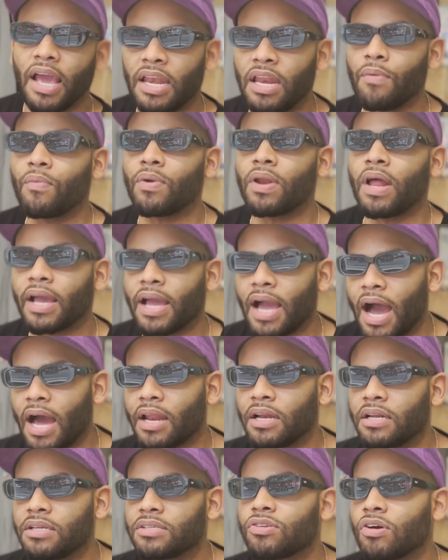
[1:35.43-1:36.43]
and then when I got
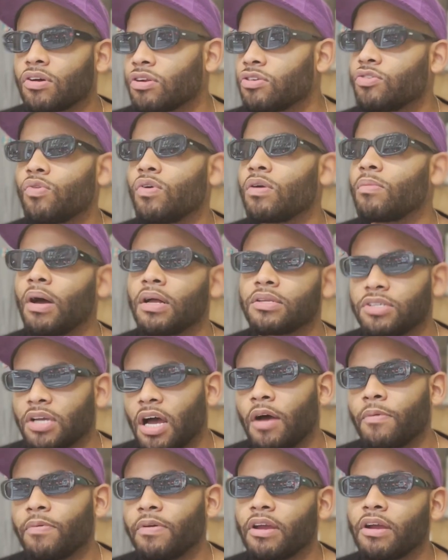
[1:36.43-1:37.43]
in and started doing my
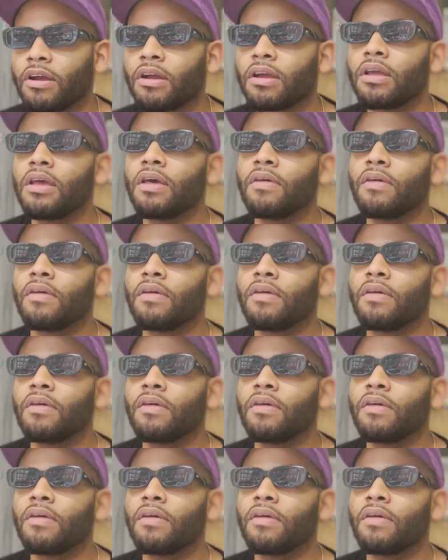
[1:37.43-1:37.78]
job here,